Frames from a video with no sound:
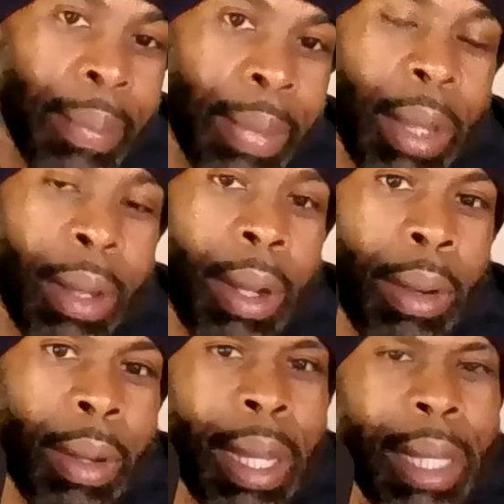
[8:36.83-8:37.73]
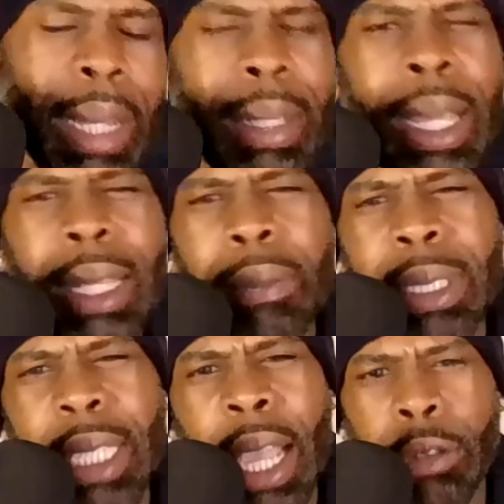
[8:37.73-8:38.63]
Let me
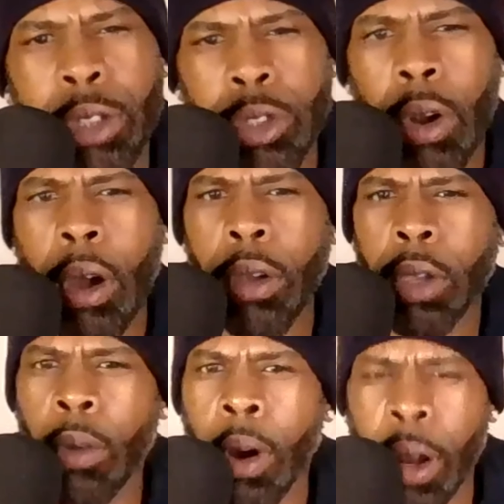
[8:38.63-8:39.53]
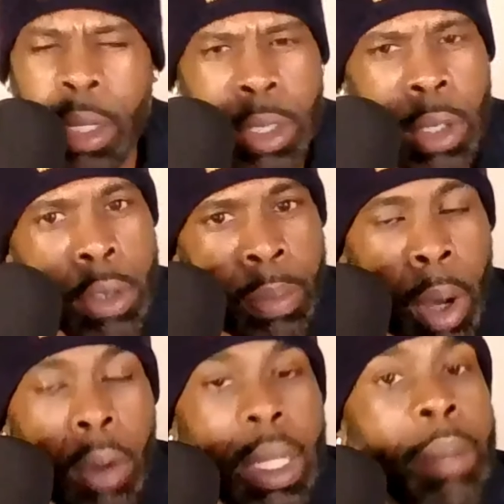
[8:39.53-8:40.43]
see how strong you are, because those
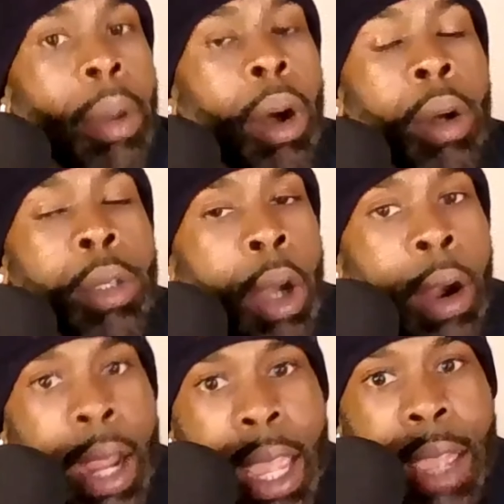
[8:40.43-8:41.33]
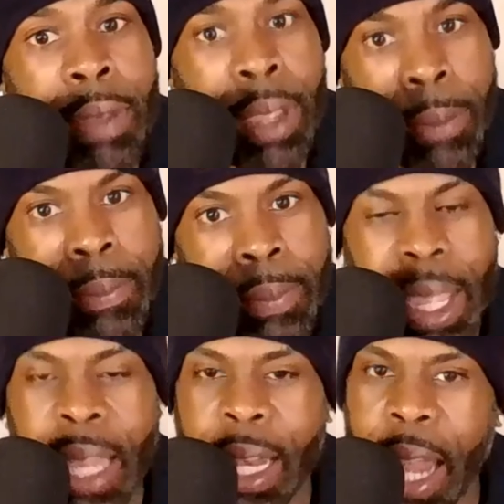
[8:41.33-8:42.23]
bowling balls are heavy.
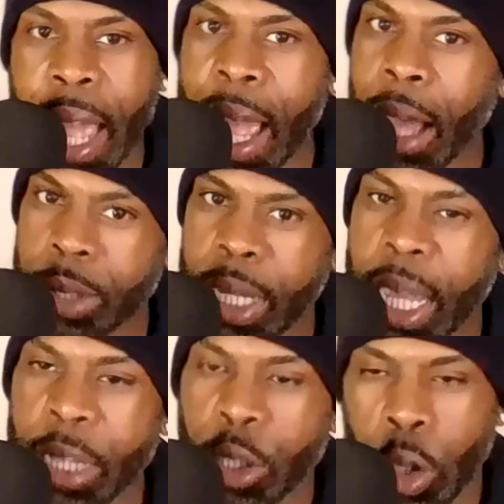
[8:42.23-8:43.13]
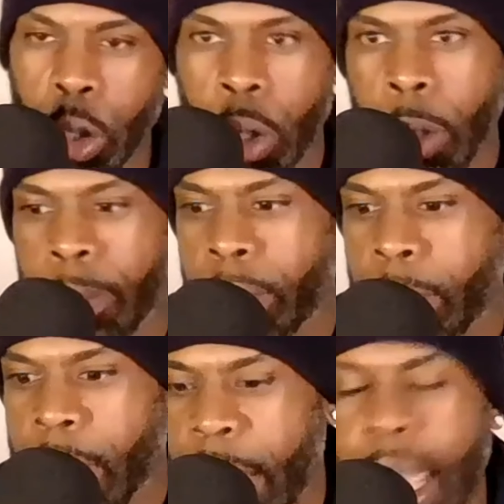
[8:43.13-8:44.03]
And now she has to
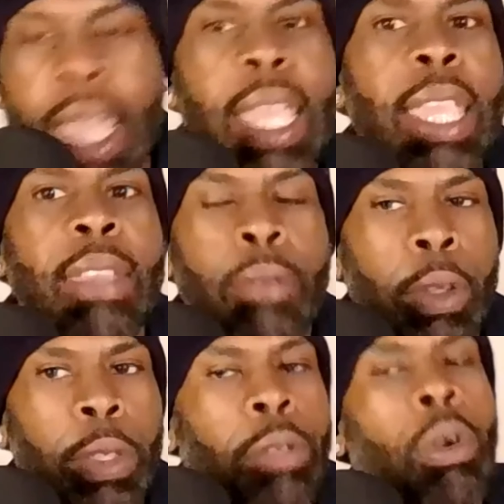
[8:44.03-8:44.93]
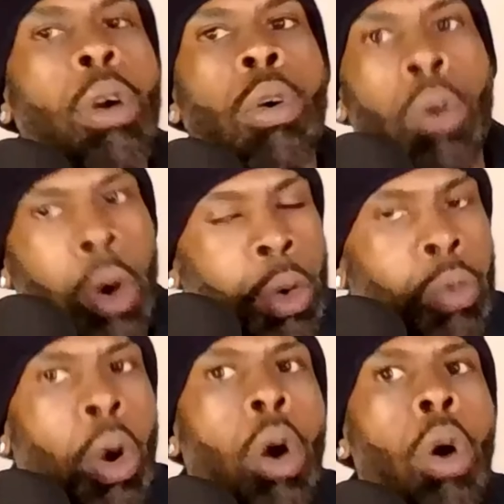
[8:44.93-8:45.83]
heave or throw or
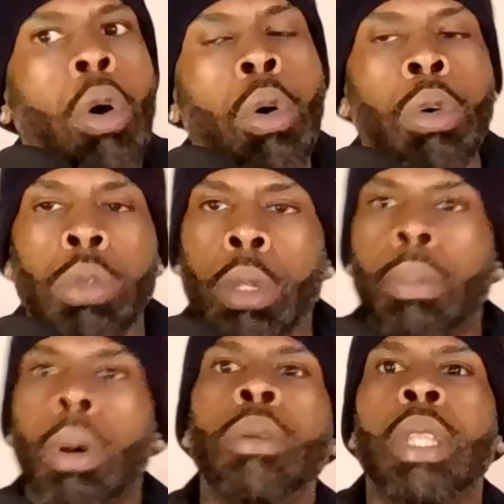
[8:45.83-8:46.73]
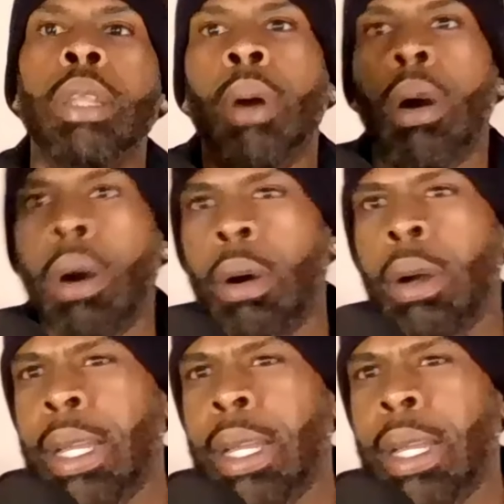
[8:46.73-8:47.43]
roll the bowling ball